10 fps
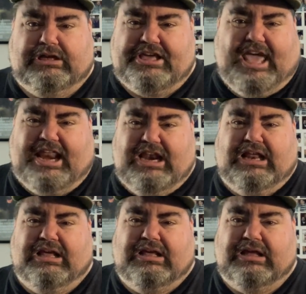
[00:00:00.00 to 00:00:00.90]
You get
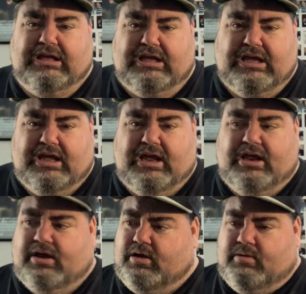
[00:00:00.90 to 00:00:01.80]
it?
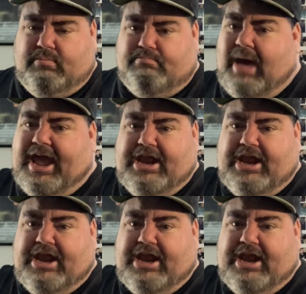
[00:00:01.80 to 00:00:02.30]
My